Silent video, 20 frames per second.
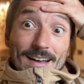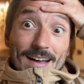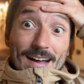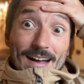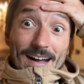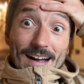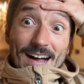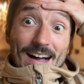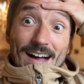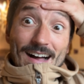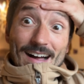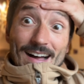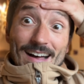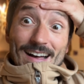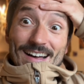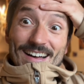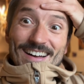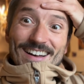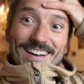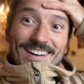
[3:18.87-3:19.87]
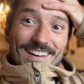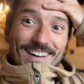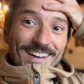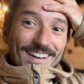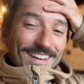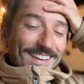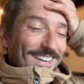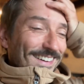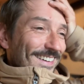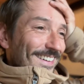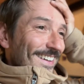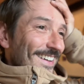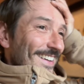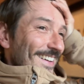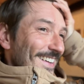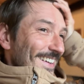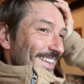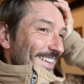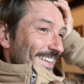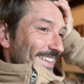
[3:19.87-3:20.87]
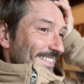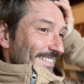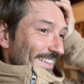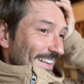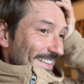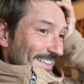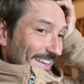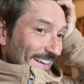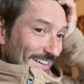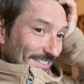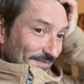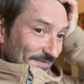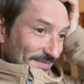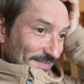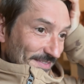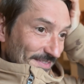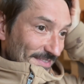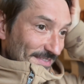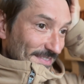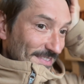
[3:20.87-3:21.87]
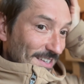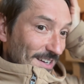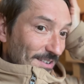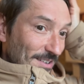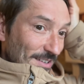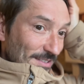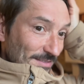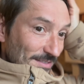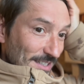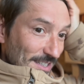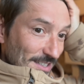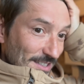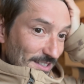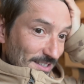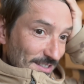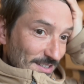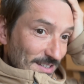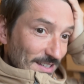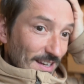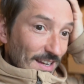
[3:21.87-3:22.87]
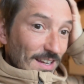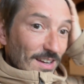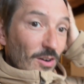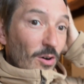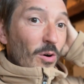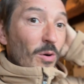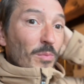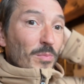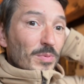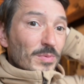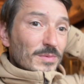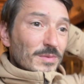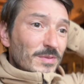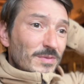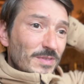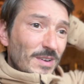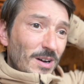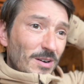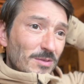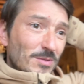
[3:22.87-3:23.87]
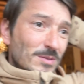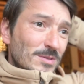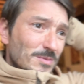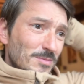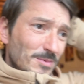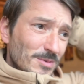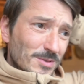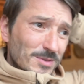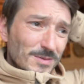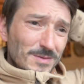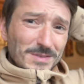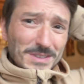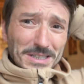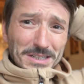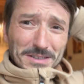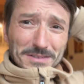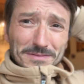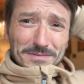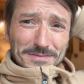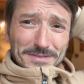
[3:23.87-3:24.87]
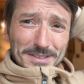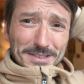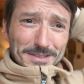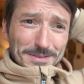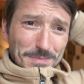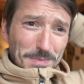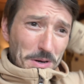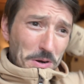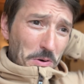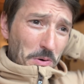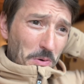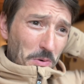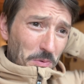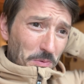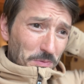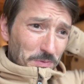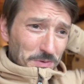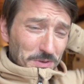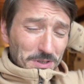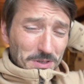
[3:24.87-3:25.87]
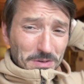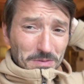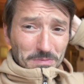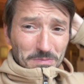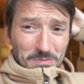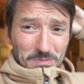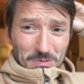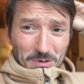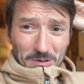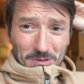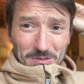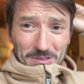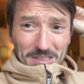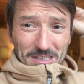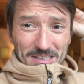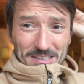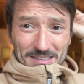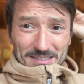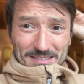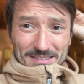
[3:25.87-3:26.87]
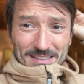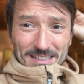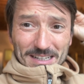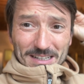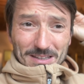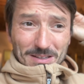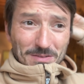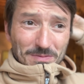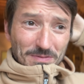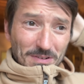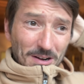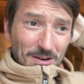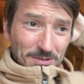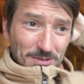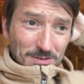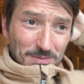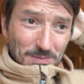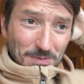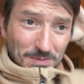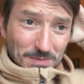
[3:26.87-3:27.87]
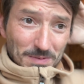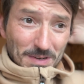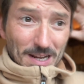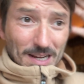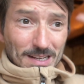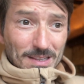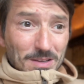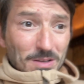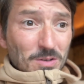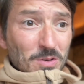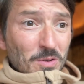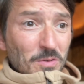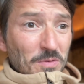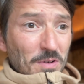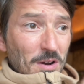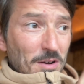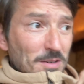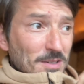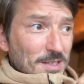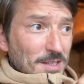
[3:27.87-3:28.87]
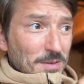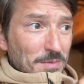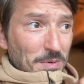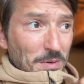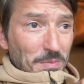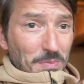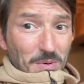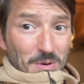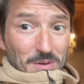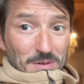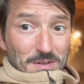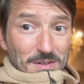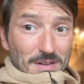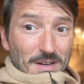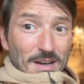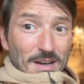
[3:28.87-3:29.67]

Well, yeah. Now I hope the flowers survive. That's my only worry, that the flowers won't, like the new flowers that we bought,